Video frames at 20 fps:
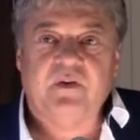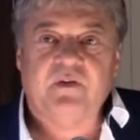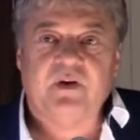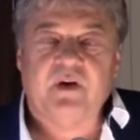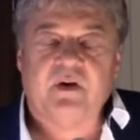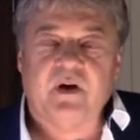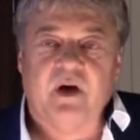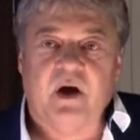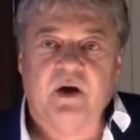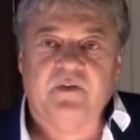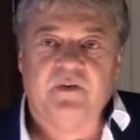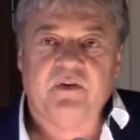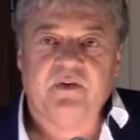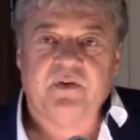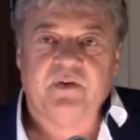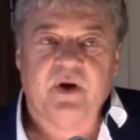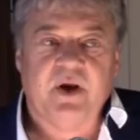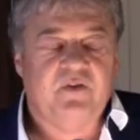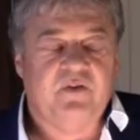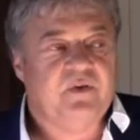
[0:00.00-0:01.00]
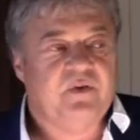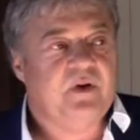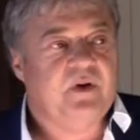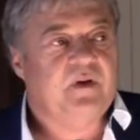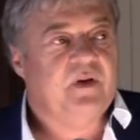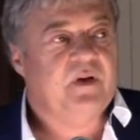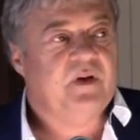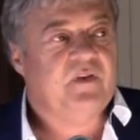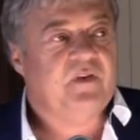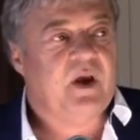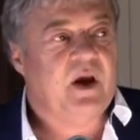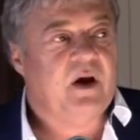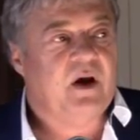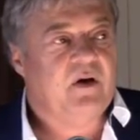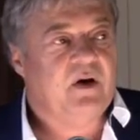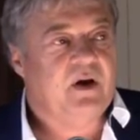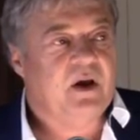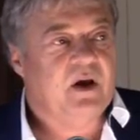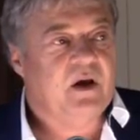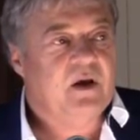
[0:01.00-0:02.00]
is the concentration in this
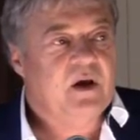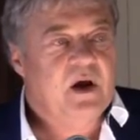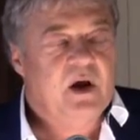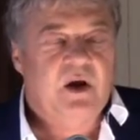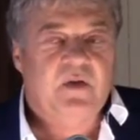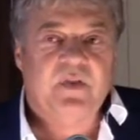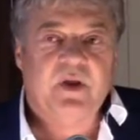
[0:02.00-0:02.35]
area.